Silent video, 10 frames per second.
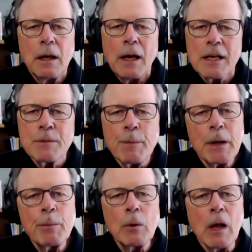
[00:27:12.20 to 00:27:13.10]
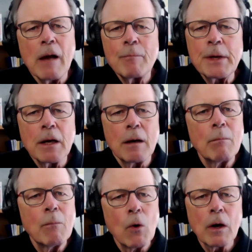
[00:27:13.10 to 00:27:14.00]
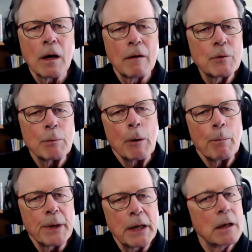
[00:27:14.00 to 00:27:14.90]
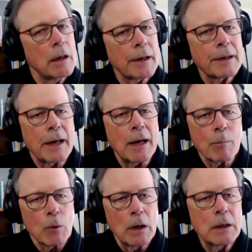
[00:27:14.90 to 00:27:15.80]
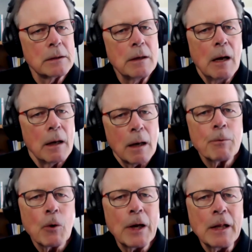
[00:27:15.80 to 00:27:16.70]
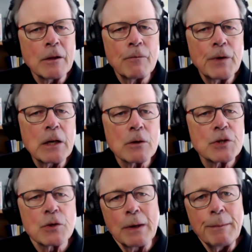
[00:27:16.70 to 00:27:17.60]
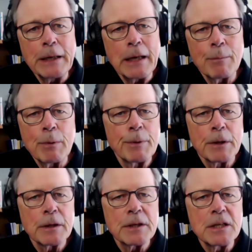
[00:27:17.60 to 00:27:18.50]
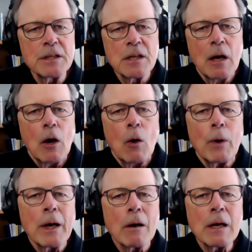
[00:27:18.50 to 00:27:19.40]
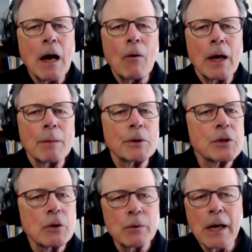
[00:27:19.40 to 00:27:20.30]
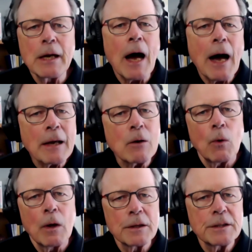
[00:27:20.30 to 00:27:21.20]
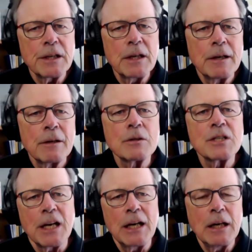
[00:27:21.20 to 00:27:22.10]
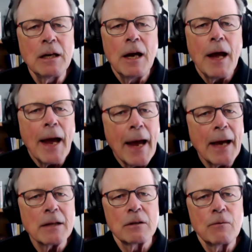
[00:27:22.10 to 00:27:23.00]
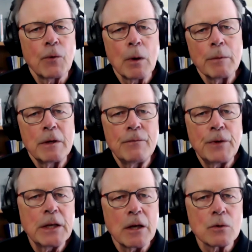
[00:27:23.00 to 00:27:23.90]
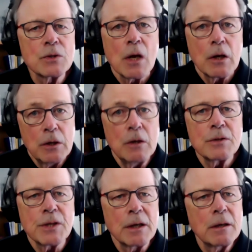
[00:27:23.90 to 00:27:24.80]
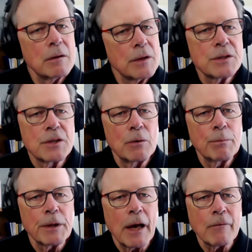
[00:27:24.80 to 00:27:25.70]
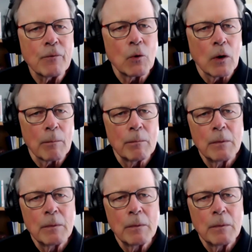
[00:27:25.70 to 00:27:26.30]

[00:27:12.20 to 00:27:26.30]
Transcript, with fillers: As people have become more comfortable being on camera and upgrading their video streaming capabilities, we are now able to create high quality, entertaining, and informative videos using the Zoom platform